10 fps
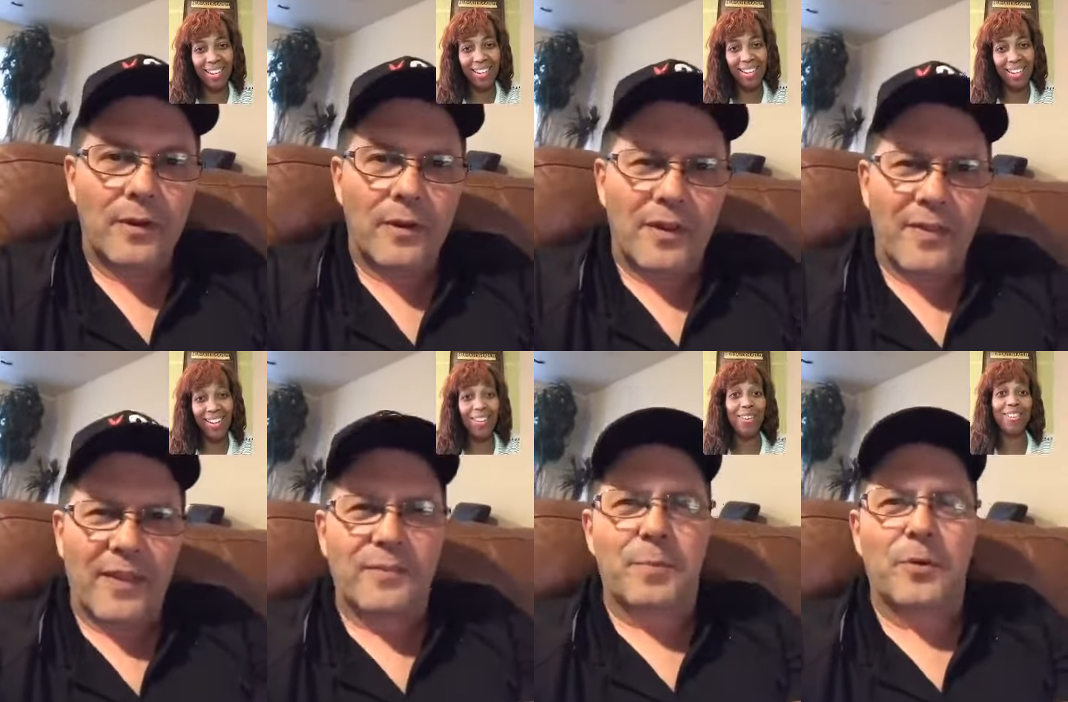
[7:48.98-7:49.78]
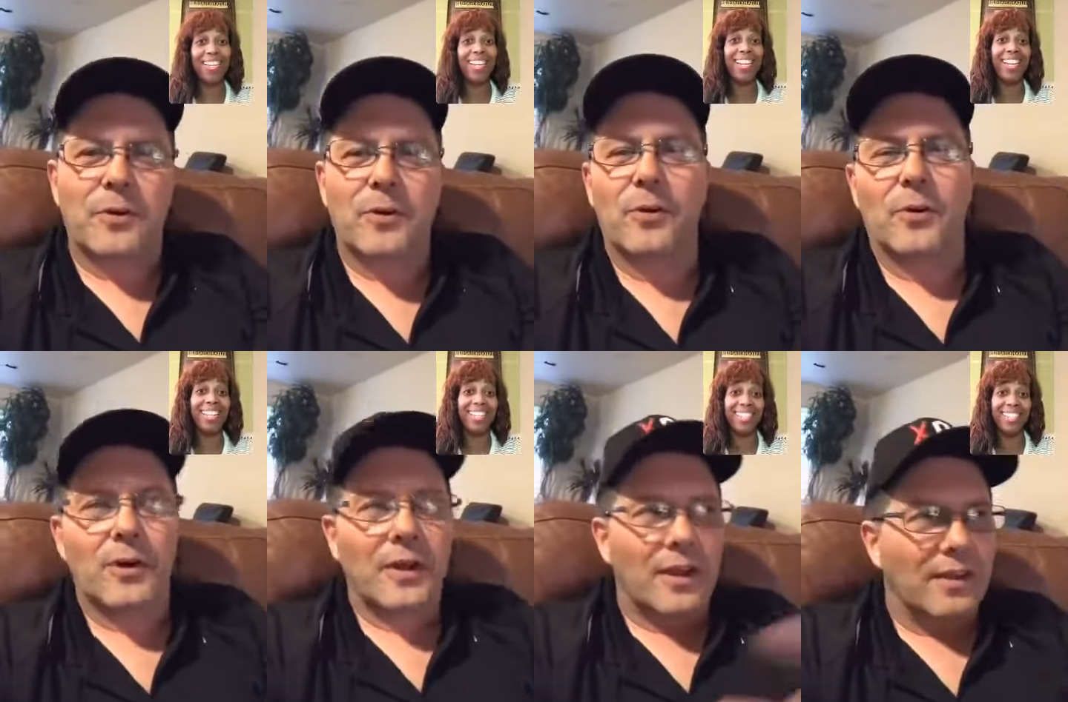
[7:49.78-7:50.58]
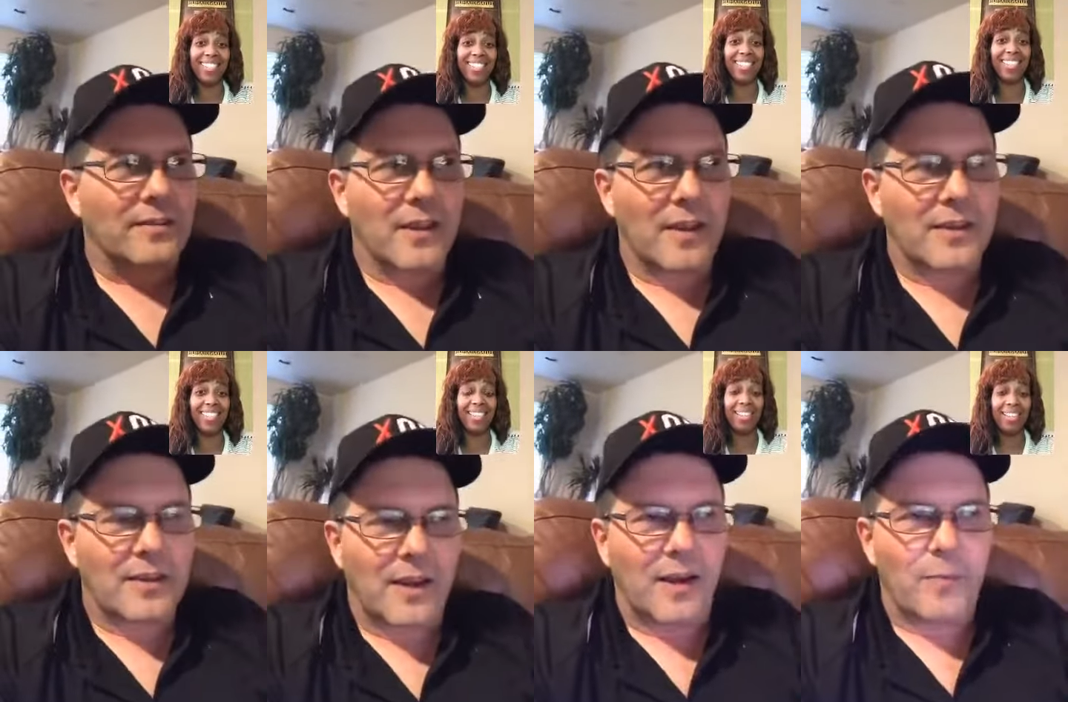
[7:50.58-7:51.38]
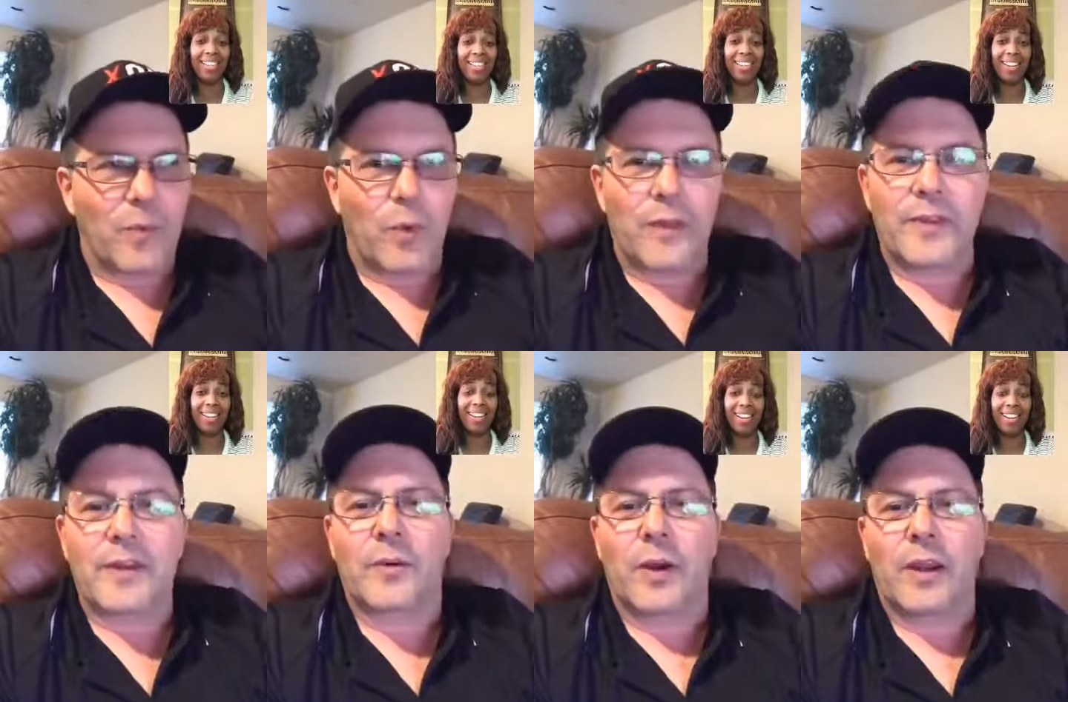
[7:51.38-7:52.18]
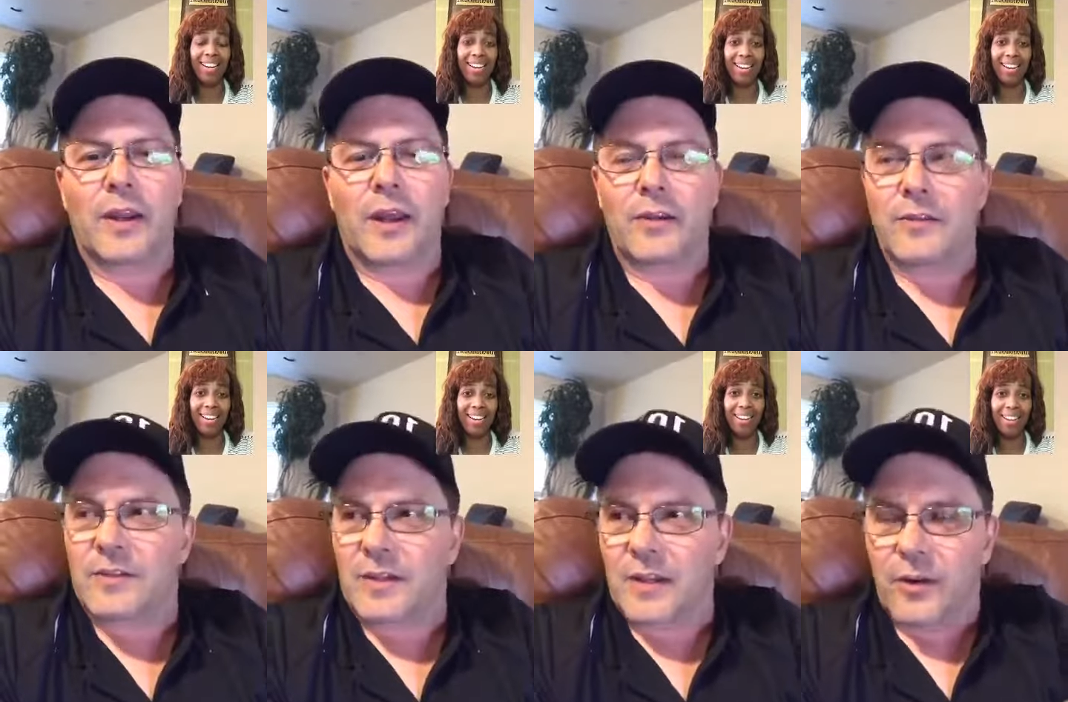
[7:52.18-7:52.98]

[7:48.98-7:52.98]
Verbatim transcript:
Speaker 1: That's pretty okay. cool. It's like um, the one that Grant. I used to get on